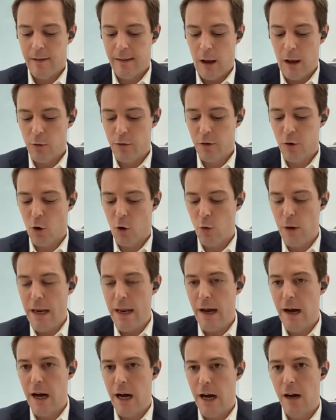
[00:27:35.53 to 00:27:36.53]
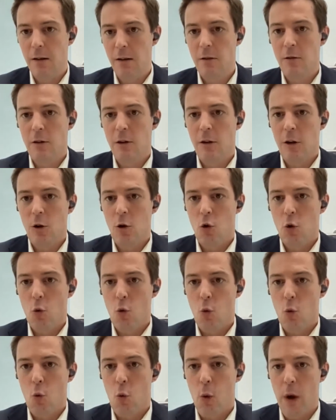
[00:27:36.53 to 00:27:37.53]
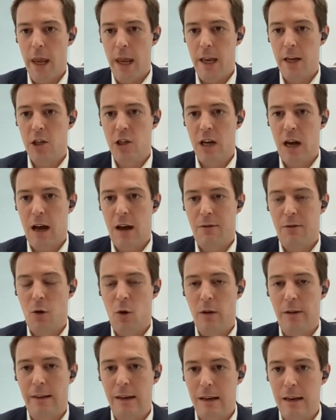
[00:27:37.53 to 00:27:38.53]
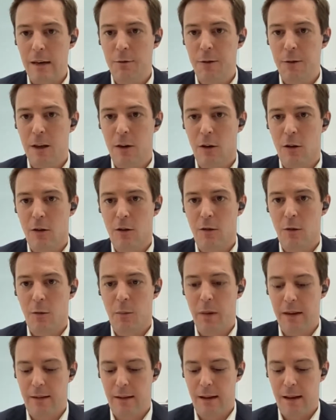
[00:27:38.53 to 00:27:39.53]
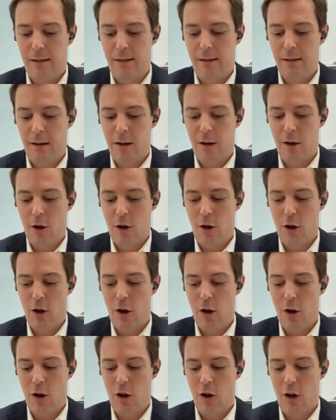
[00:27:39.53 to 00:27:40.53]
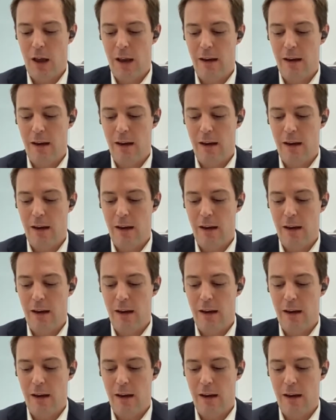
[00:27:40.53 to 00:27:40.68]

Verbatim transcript: South Korea, which have a significant business uh,